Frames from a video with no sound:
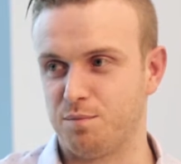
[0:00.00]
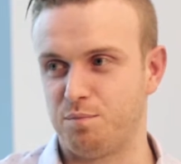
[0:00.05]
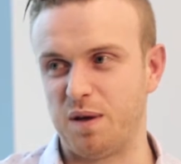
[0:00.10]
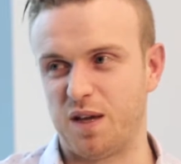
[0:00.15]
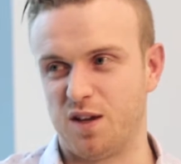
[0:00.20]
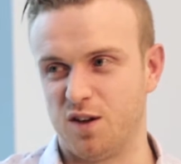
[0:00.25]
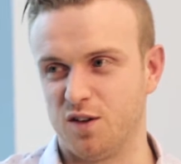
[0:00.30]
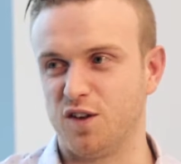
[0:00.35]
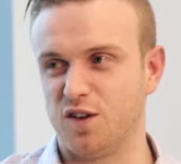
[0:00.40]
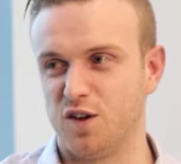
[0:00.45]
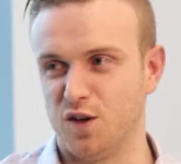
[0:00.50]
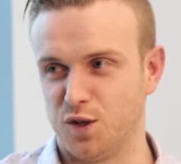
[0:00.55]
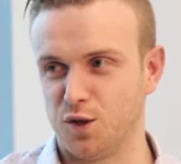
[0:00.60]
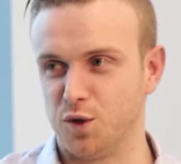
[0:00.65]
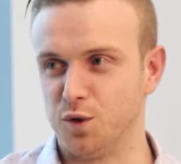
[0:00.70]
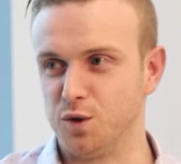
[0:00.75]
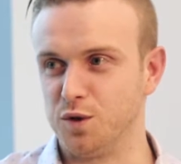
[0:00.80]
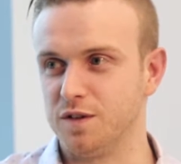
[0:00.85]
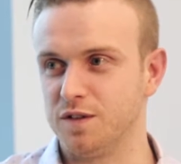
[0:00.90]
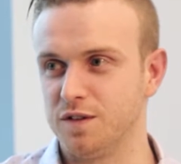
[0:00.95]
Because you got the
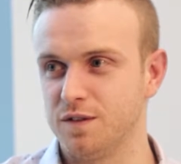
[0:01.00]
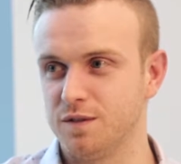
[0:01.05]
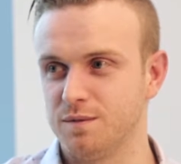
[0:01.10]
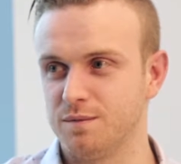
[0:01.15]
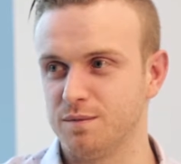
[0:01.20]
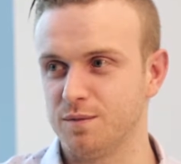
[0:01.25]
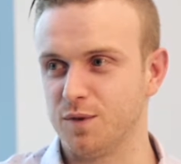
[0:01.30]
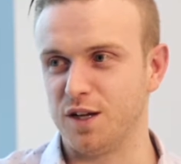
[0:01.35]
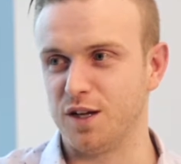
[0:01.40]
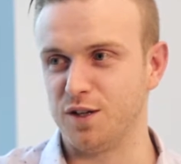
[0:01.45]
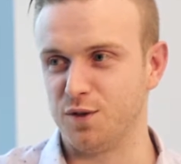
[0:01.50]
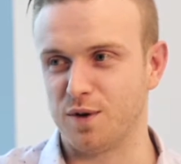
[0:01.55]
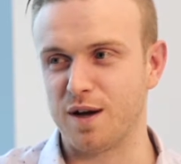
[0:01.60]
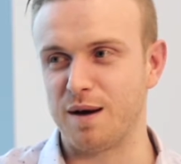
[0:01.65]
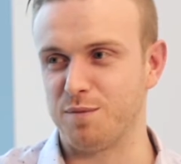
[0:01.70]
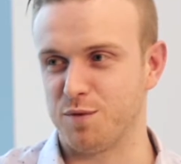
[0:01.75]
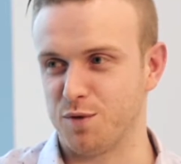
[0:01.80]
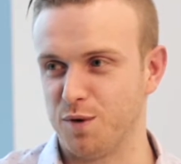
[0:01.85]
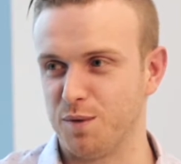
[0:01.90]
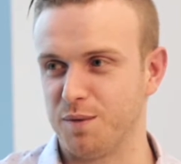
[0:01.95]
goods, right? You'll
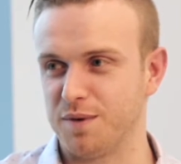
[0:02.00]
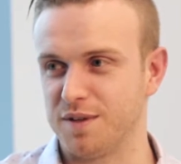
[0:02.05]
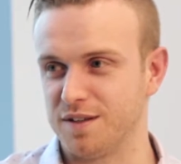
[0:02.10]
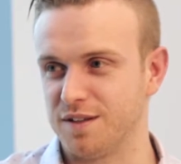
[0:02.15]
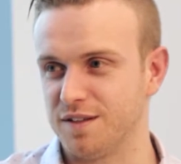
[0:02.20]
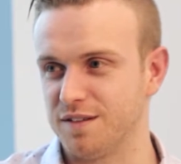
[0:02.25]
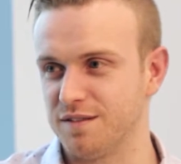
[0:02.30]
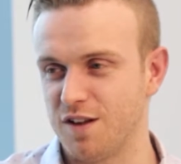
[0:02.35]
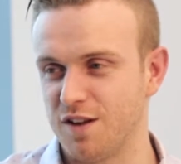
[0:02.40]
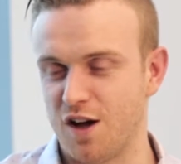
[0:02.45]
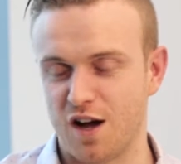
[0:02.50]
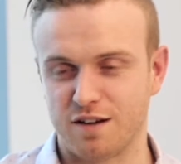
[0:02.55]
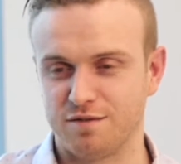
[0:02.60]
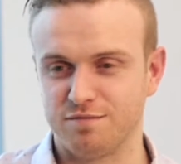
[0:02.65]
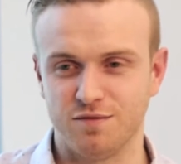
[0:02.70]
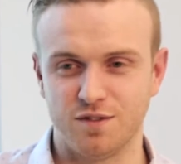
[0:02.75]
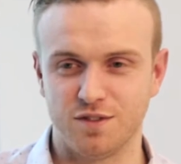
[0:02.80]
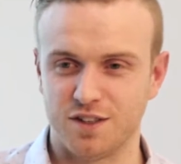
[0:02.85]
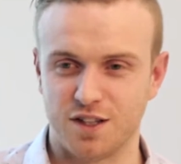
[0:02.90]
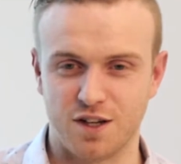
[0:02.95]
come through with it.
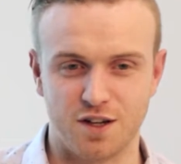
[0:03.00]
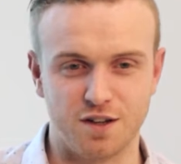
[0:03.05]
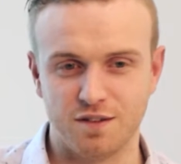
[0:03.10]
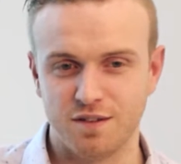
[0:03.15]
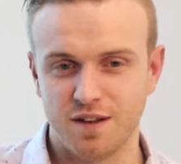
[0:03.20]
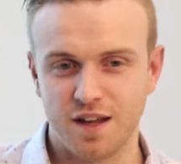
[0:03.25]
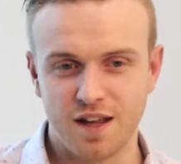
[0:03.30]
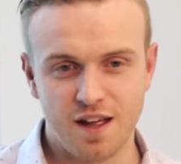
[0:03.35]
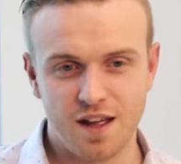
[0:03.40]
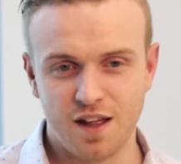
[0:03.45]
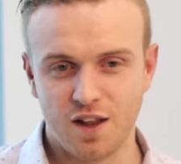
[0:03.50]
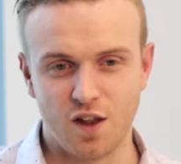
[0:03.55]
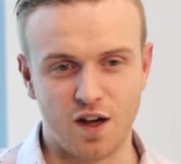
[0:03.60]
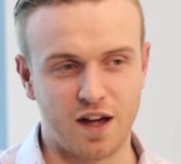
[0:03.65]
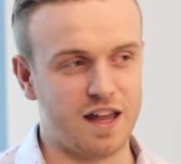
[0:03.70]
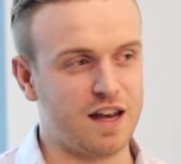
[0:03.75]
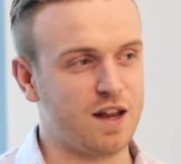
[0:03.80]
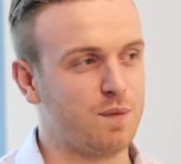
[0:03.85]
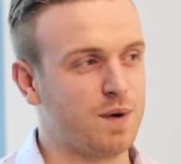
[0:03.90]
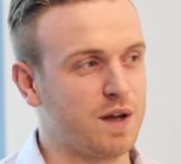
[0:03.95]
Like, you know,
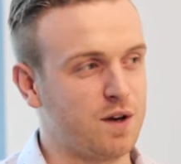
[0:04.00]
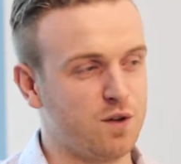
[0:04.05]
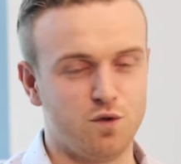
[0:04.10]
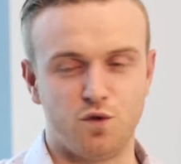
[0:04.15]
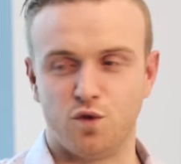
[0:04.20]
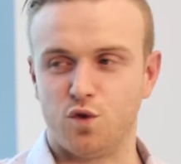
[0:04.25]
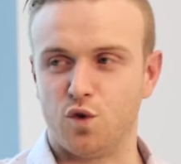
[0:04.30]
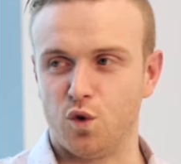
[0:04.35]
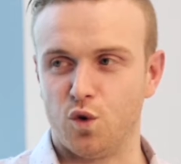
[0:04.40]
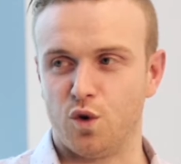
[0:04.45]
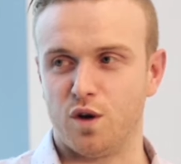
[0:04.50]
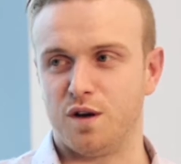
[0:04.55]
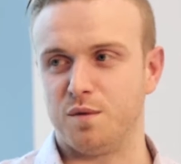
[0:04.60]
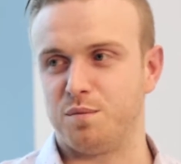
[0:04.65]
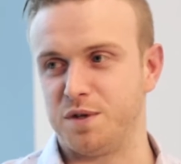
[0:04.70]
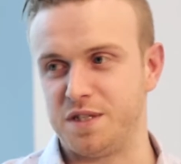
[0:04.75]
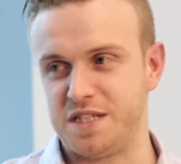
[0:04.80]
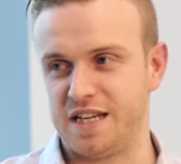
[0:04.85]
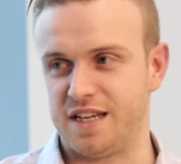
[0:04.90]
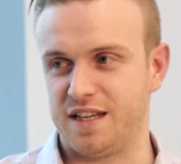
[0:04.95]
like anyone who's good at a
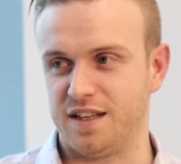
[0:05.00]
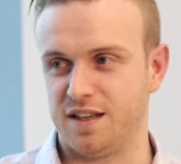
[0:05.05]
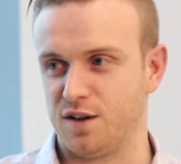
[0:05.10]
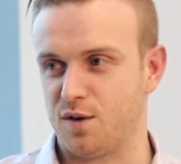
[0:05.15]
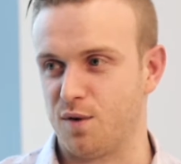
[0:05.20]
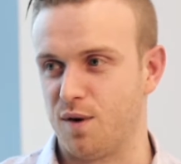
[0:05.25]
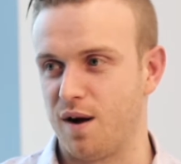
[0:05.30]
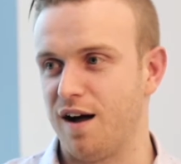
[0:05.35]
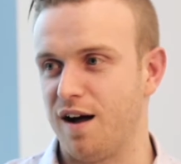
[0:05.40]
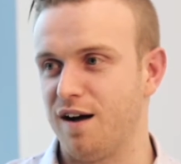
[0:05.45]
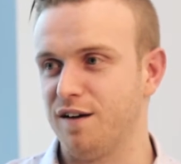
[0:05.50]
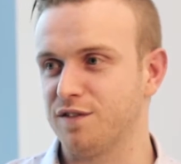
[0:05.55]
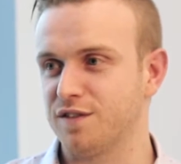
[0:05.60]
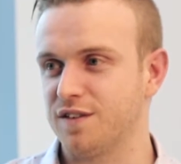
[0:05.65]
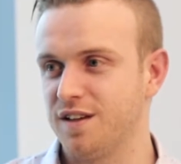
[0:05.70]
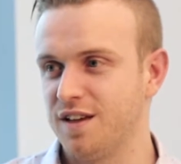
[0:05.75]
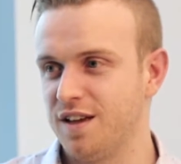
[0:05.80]
particular craft.